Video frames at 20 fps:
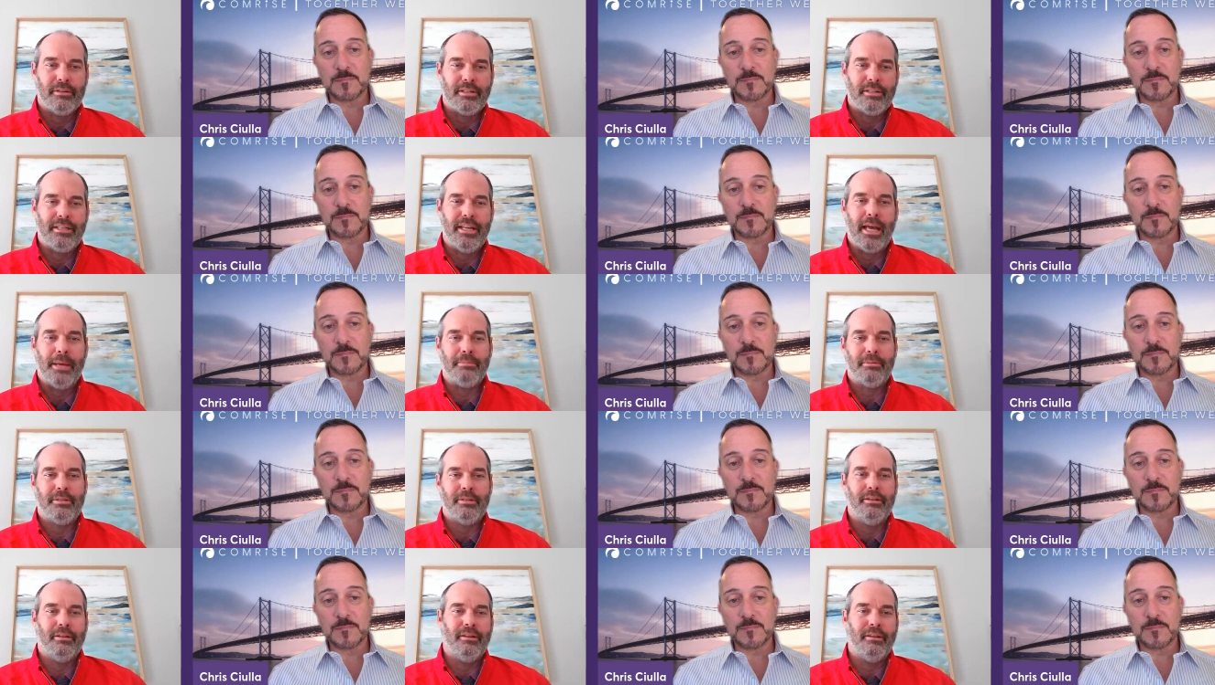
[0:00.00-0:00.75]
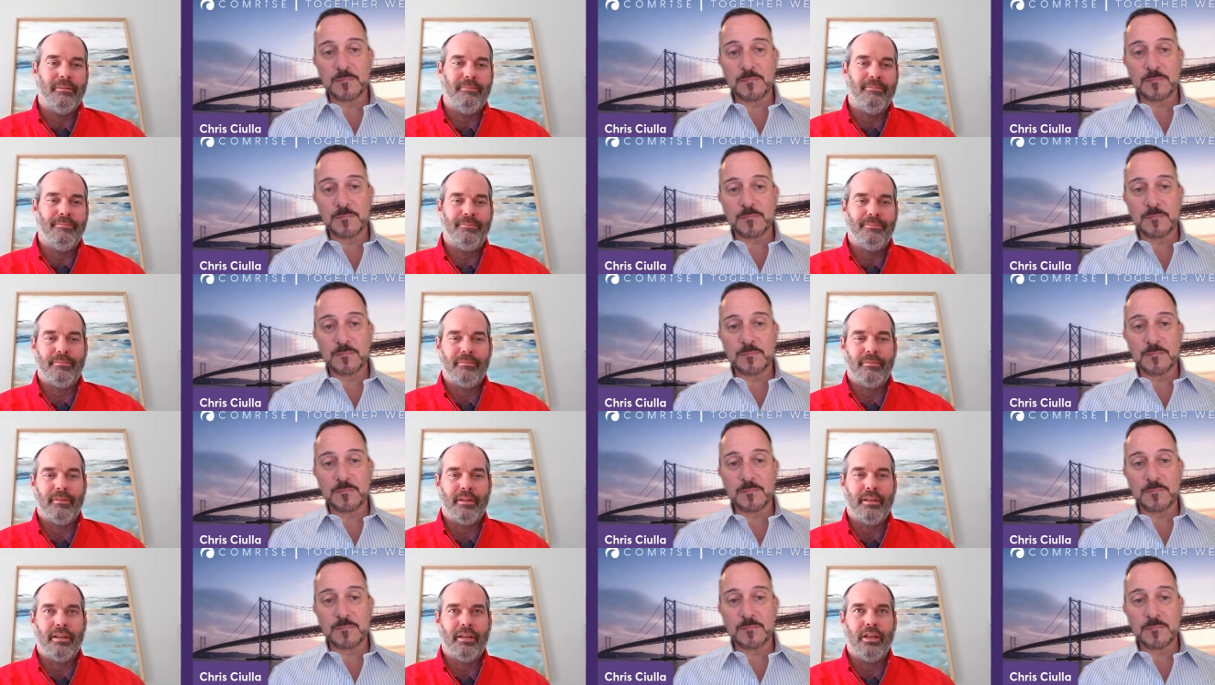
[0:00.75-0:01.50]
Speaker 1: steps to
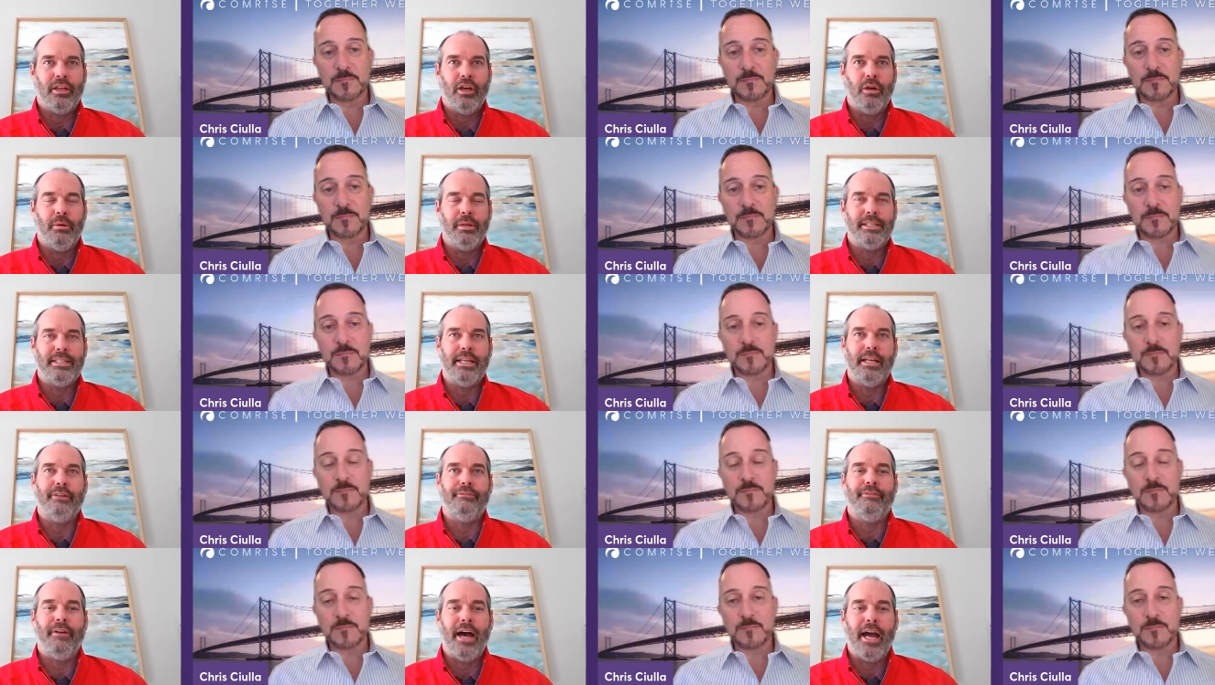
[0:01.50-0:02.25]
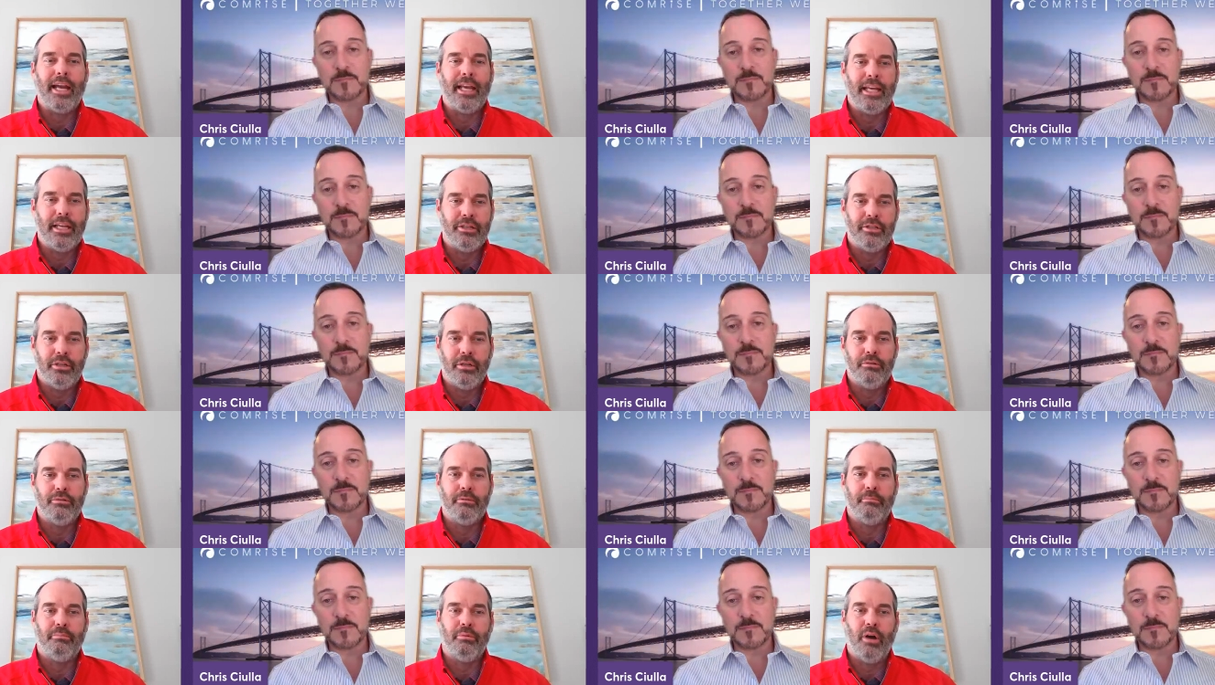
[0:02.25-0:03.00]
you know identifying
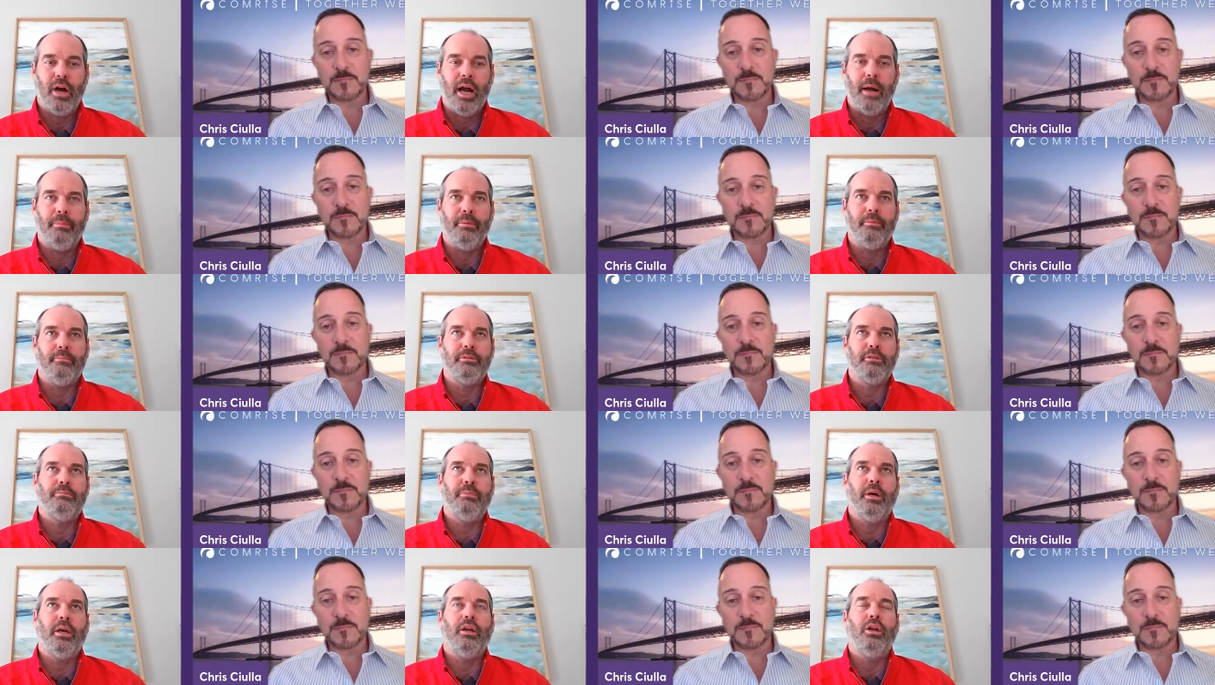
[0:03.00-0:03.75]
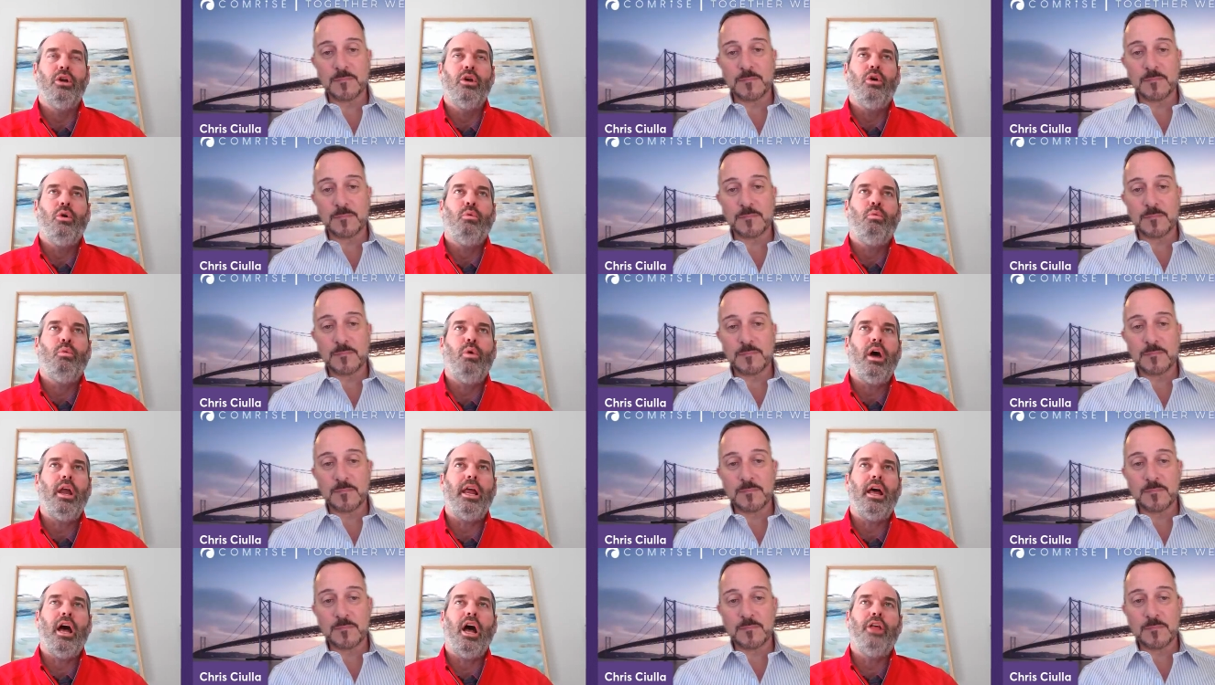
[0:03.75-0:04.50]
issues and problems but
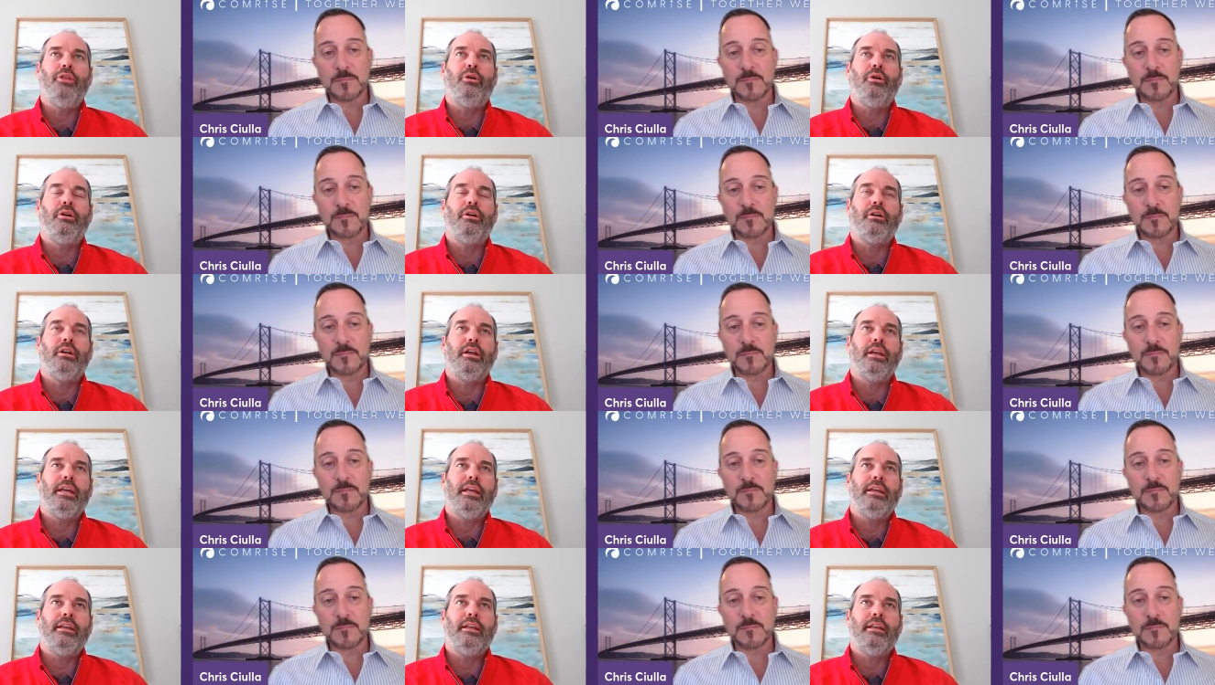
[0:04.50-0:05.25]
what other